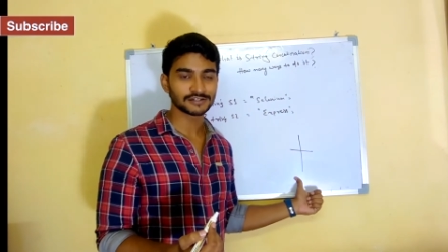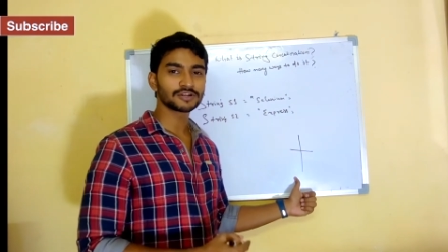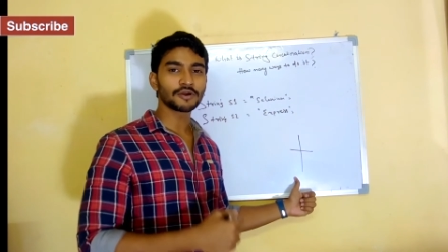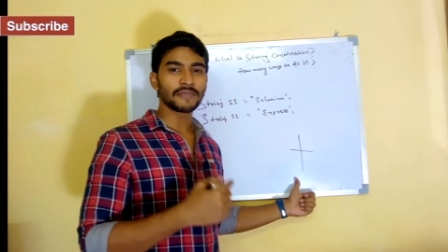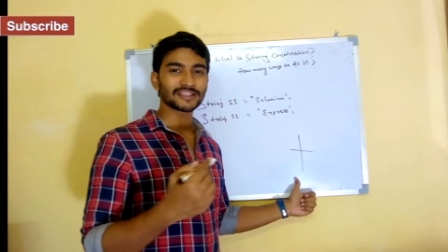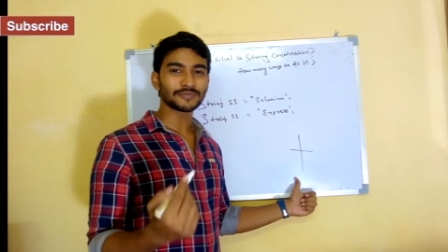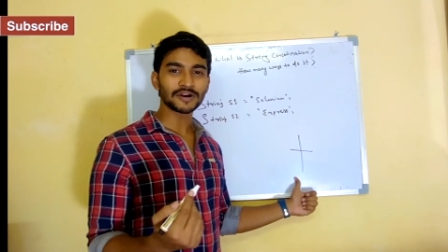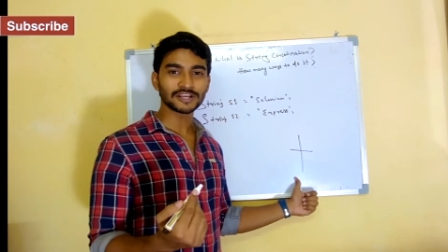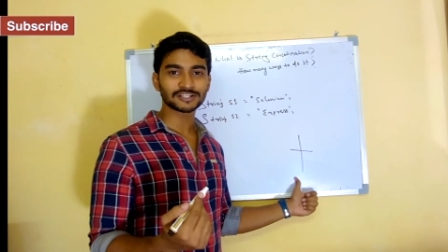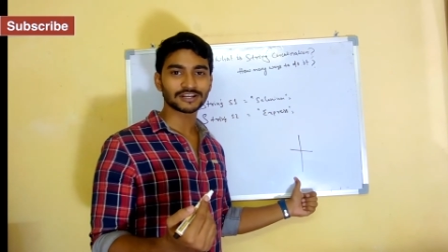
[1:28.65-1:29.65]
So in your
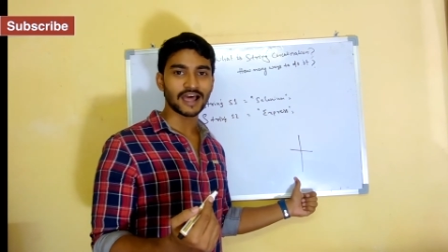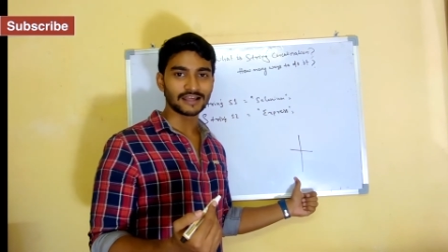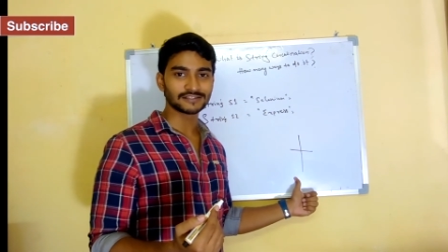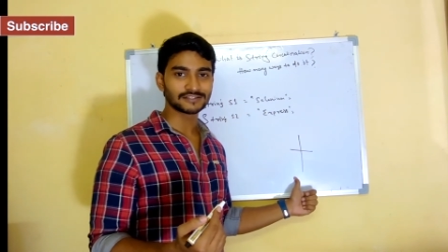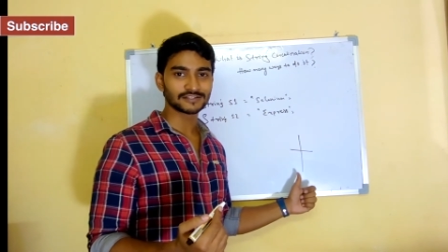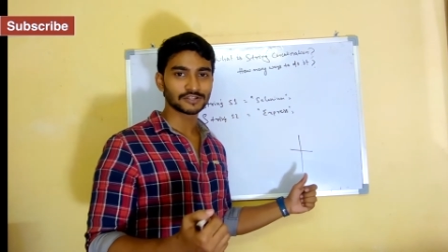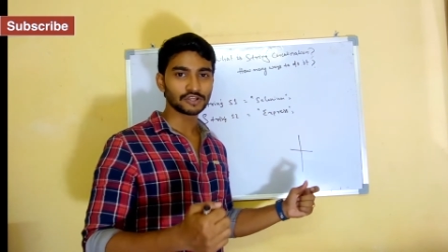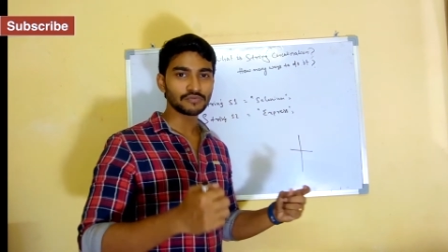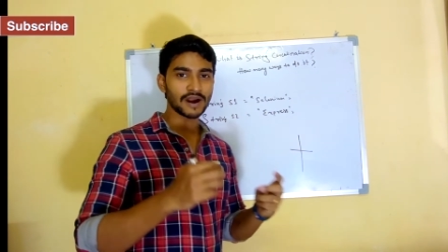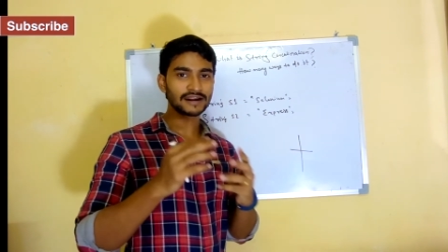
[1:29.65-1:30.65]
mathematics class,
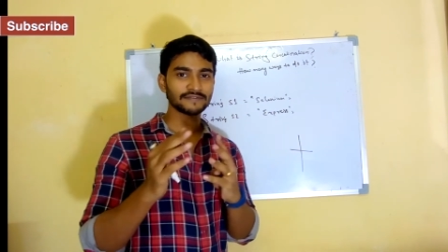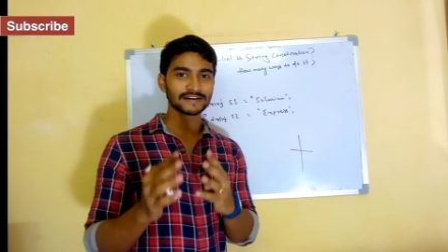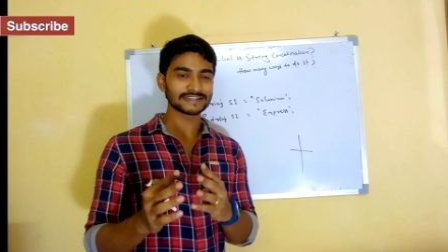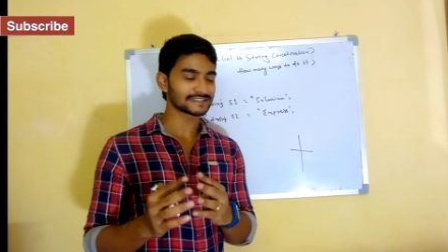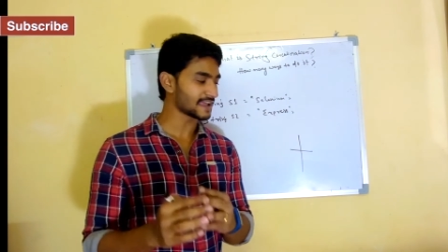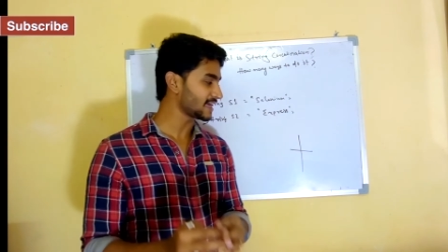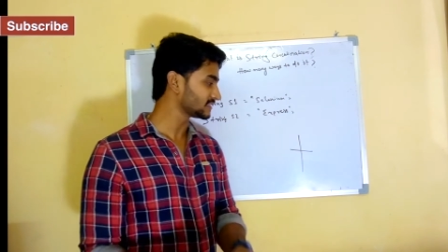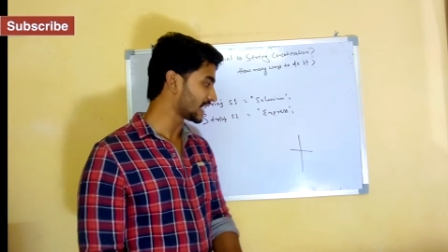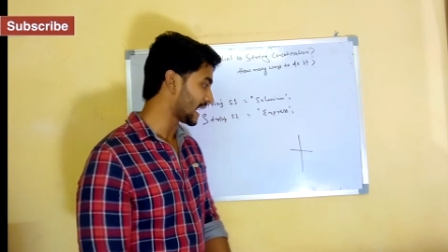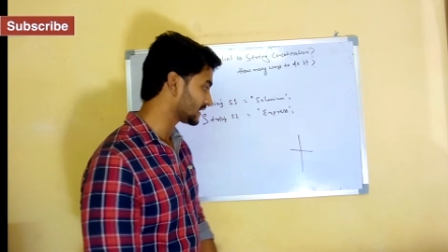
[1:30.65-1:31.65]
you might have
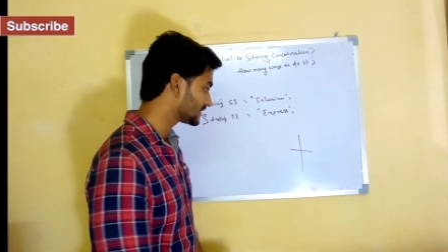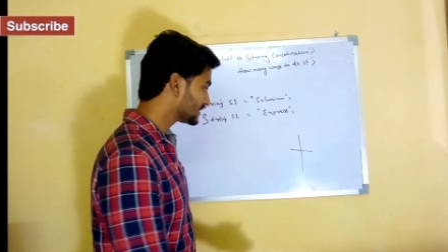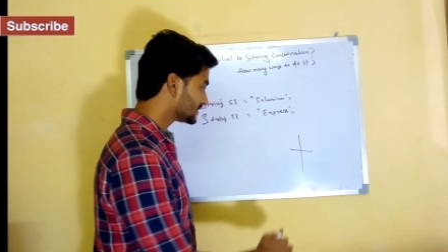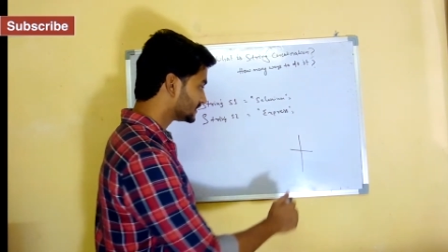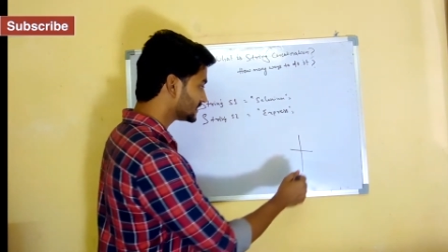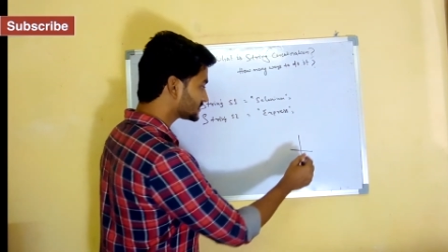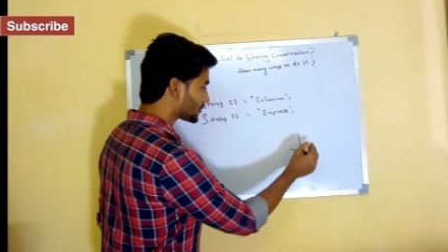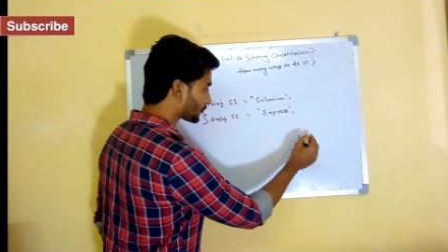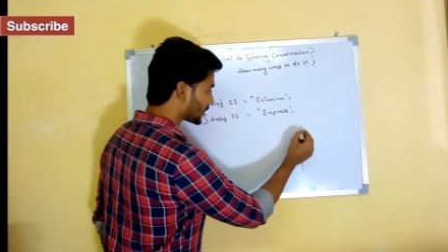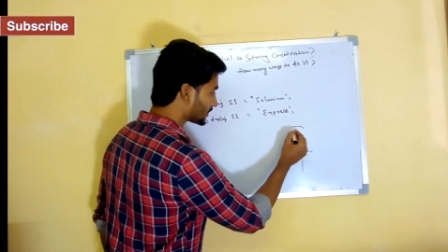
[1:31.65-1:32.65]
understand that this
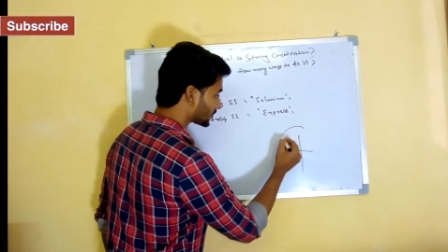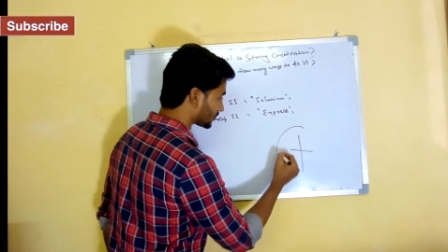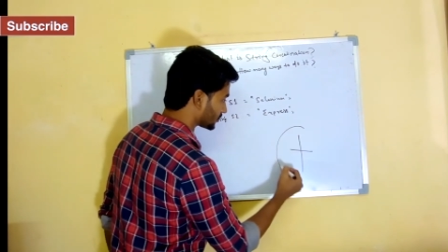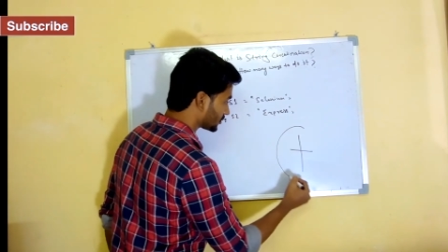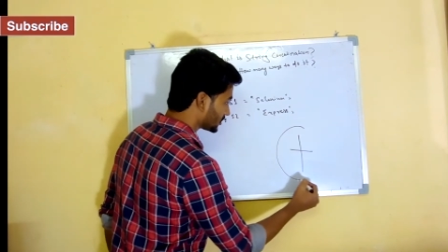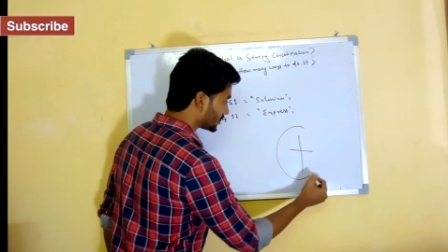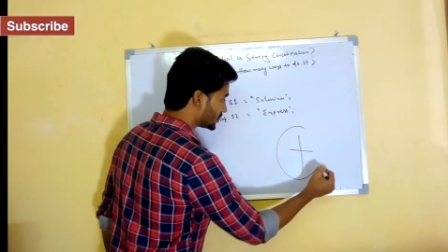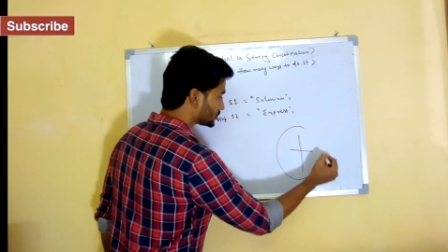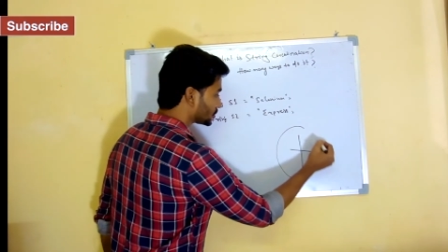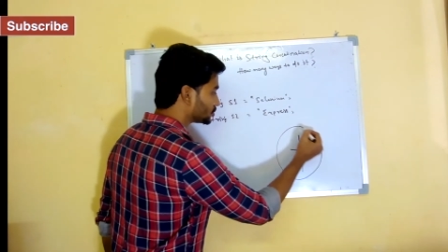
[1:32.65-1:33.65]
operator
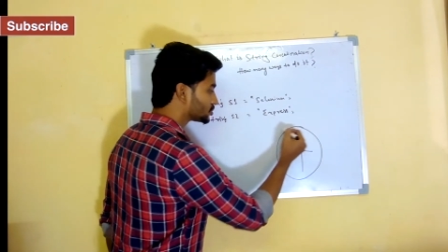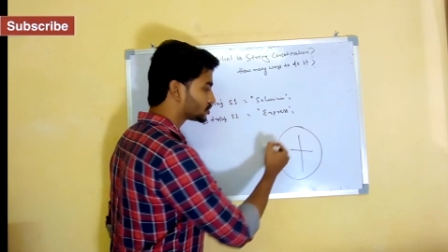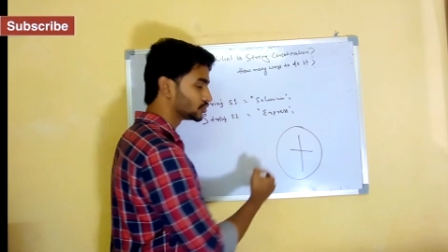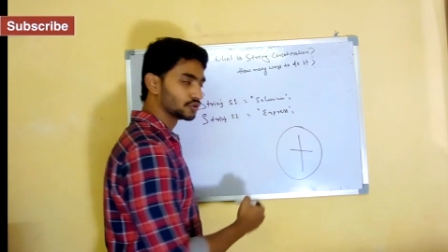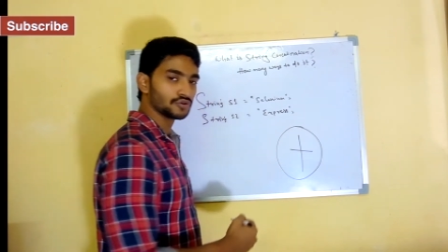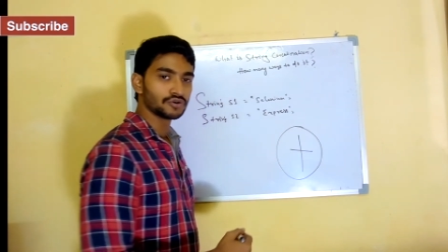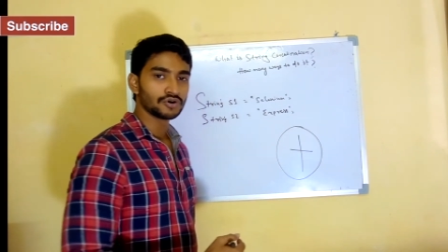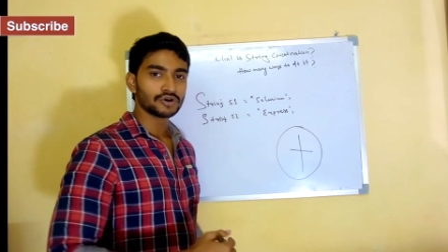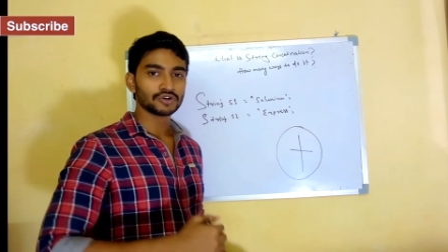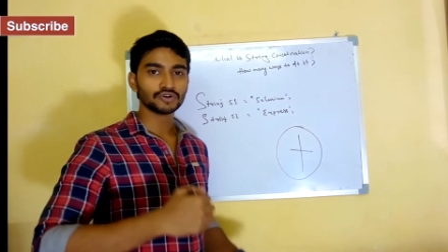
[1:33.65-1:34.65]
is used to
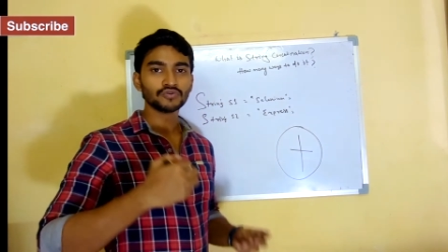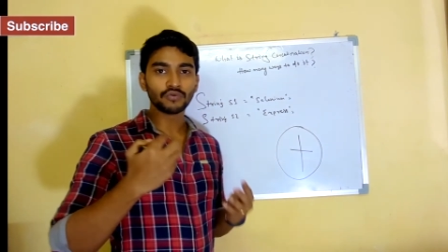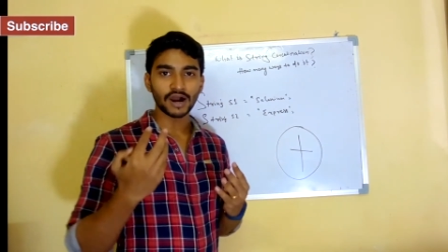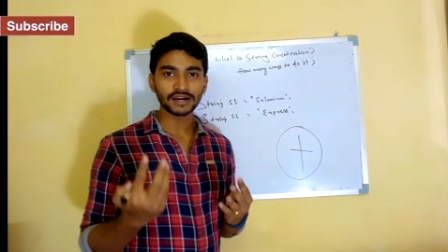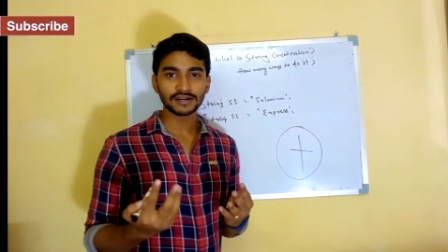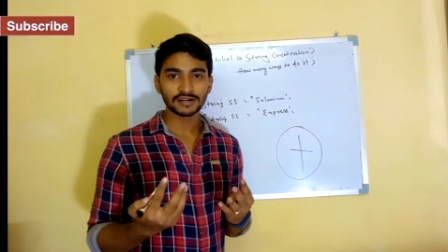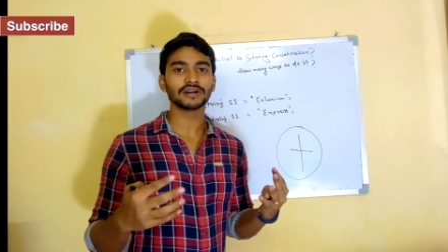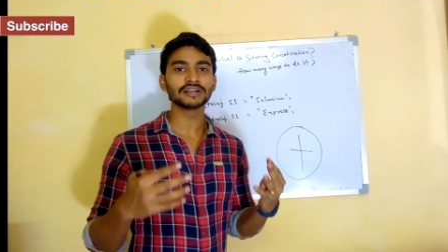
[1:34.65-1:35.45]
do what?